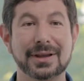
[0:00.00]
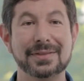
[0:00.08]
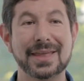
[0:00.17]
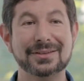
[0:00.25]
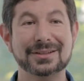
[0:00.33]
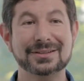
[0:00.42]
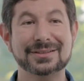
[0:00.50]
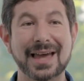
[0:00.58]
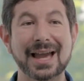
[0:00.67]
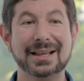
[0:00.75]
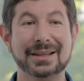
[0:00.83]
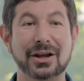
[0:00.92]
Yet that's
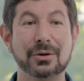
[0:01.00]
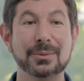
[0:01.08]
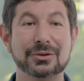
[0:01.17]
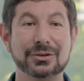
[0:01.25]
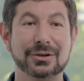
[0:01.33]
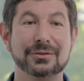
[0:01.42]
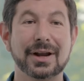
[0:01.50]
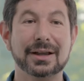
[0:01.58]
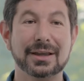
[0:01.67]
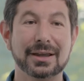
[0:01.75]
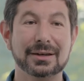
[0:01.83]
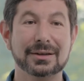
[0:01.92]
exactly our mission at
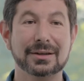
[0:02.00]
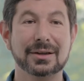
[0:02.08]
RackN.